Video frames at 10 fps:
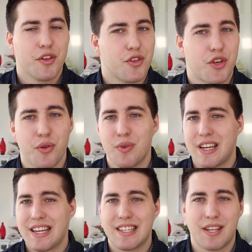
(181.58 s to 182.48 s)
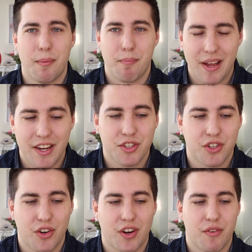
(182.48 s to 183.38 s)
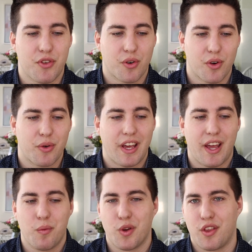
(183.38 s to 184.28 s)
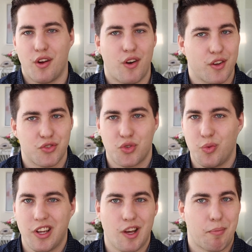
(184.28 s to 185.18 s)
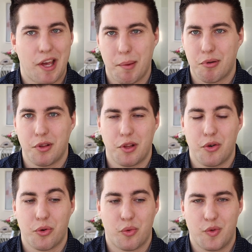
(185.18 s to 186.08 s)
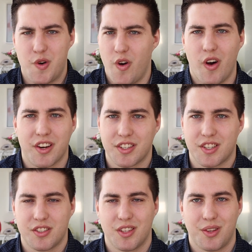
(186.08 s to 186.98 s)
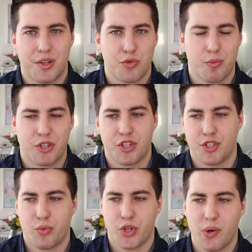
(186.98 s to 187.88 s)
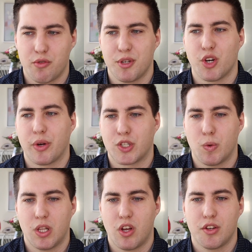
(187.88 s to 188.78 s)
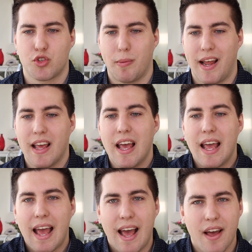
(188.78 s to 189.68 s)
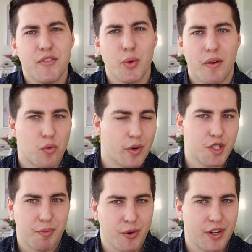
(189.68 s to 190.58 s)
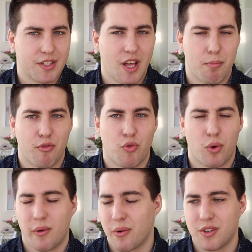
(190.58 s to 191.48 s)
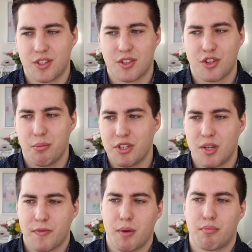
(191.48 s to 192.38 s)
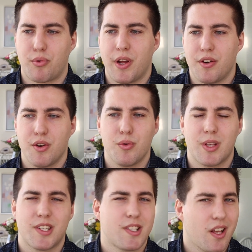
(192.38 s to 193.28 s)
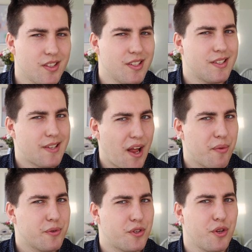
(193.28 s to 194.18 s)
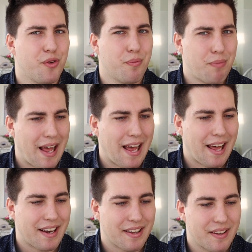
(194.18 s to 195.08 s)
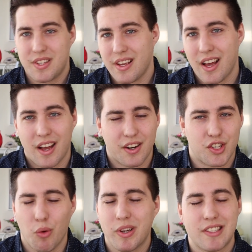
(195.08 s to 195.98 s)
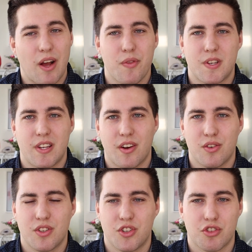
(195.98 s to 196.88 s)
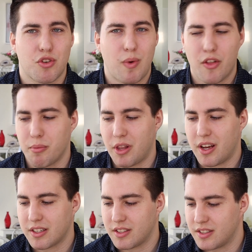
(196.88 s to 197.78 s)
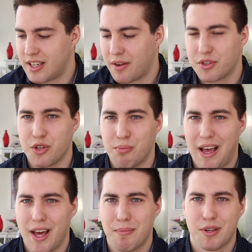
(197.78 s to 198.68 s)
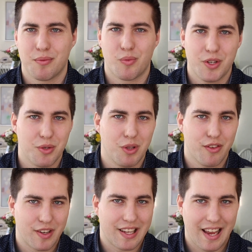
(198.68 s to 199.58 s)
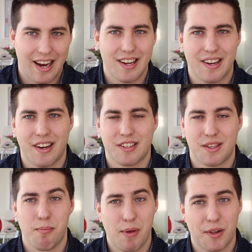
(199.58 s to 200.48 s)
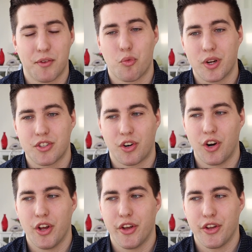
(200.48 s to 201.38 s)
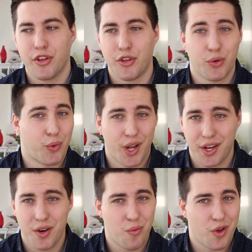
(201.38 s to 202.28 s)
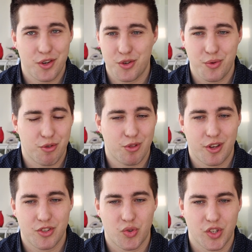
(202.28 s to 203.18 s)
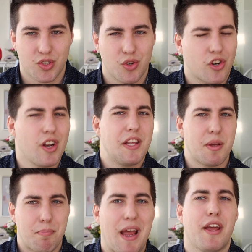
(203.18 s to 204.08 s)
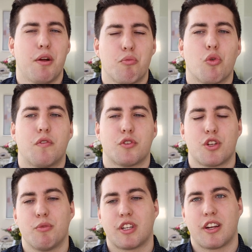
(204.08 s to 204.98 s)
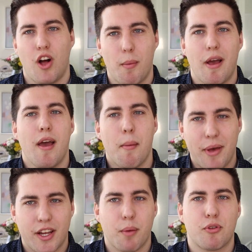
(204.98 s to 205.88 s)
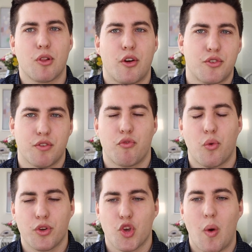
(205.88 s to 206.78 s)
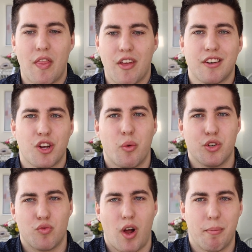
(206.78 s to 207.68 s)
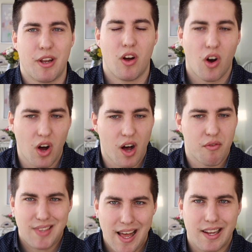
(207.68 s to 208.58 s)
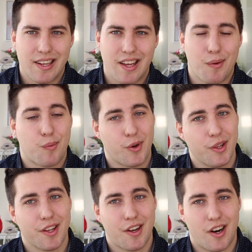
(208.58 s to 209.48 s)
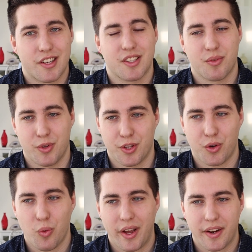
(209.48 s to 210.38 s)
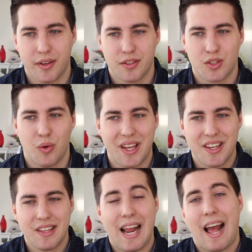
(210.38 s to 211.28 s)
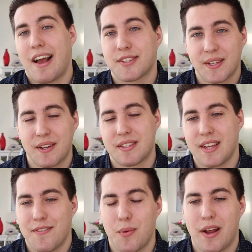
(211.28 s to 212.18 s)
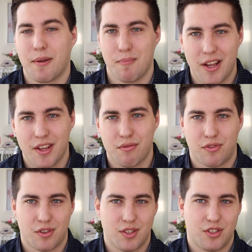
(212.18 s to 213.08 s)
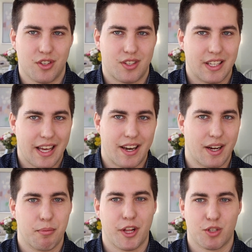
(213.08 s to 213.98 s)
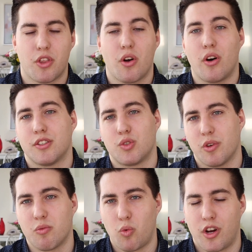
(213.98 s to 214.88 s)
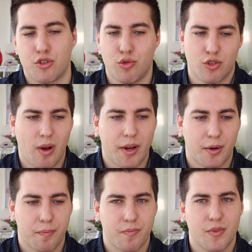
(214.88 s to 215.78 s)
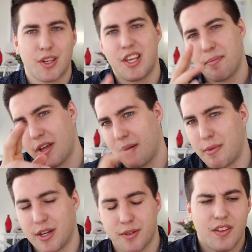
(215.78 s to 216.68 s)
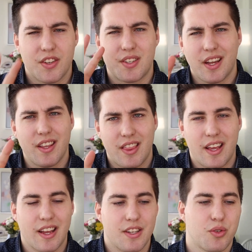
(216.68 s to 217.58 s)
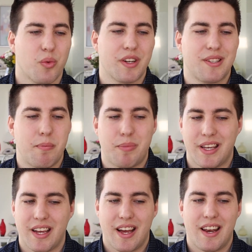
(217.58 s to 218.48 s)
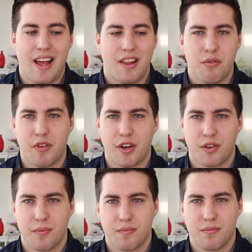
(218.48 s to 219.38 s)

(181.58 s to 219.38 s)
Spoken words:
You need to make sure if you're okay with an ensuite, a pay-per-load, or non-existent laundry machines where you have to be going to a laundromat. Have you ever experienced that before, or is this going to be something brand new that doesn't sound too bad? Yeah, going down the stairs and just around the block doesn't sound too bad, but when you live in Canada and it's the middle of winter, you're not going to want to do your laundry, so you're going to end up paying more for someone to come pick up your laundry for you and then go and drop it off. That can get really costly really quick. So is that actually going to save you any money versus just getting a place with an ensuite washer and dryer? Keep that in mind. The second thing is going to be an elevator.